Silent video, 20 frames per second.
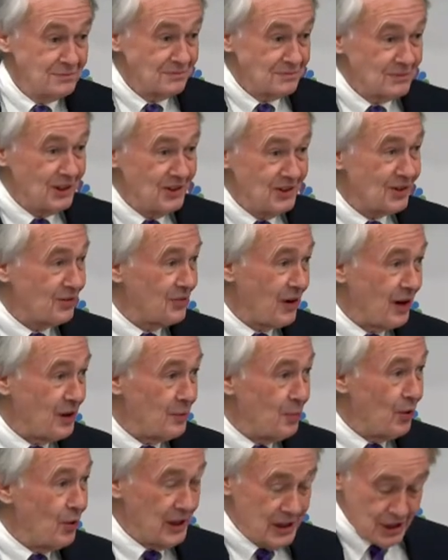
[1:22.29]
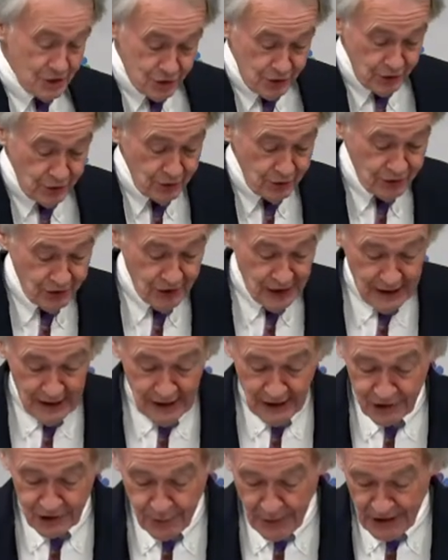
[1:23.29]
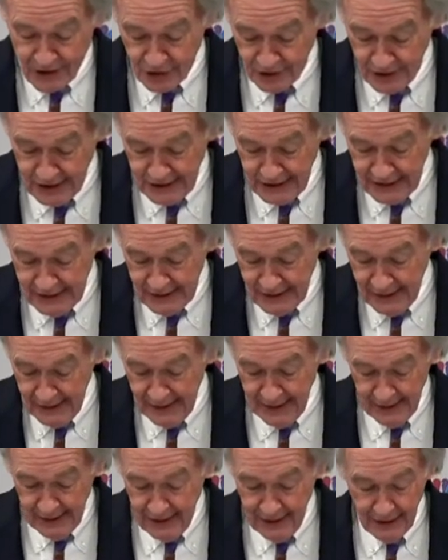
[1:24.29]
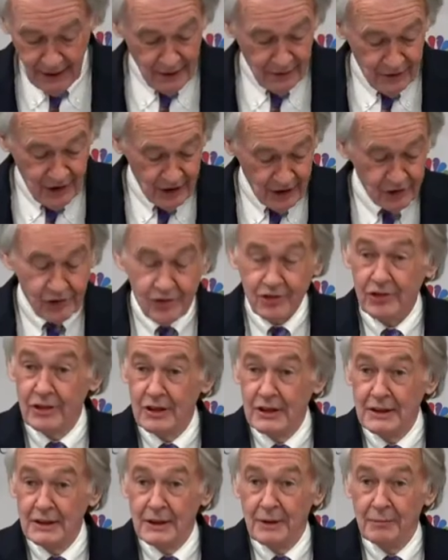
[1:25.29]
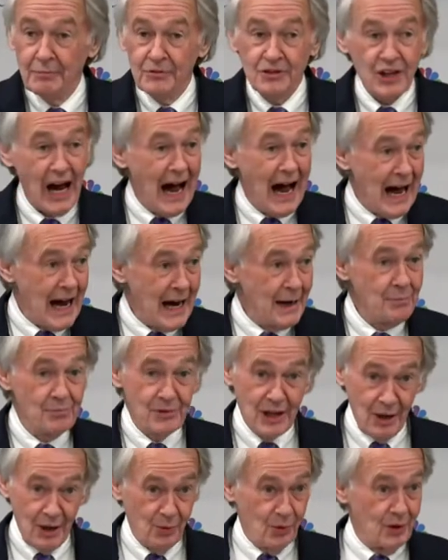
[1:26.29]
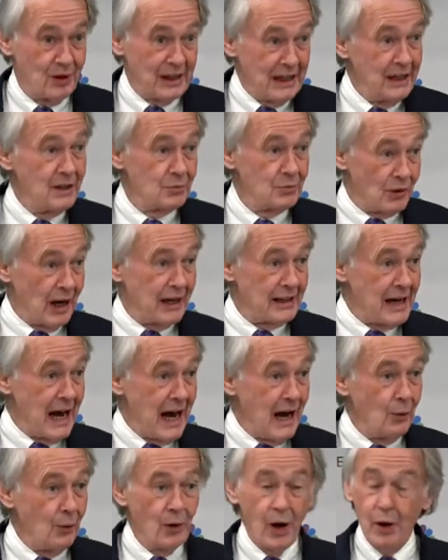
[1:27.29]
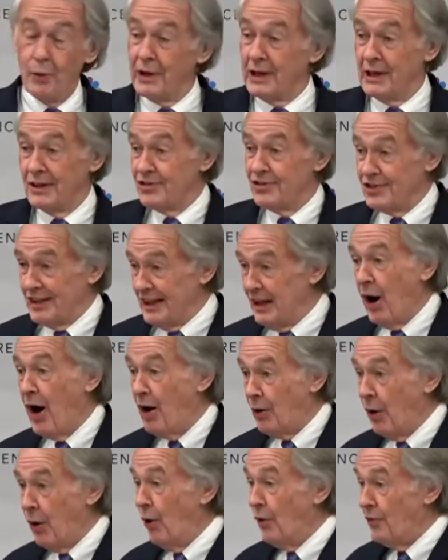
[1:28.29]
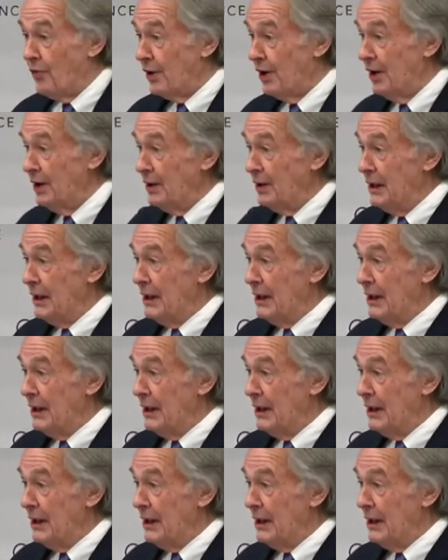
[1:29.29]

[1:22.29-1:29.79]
These are very important issues, especially in this time that we're in right now, where we can see all over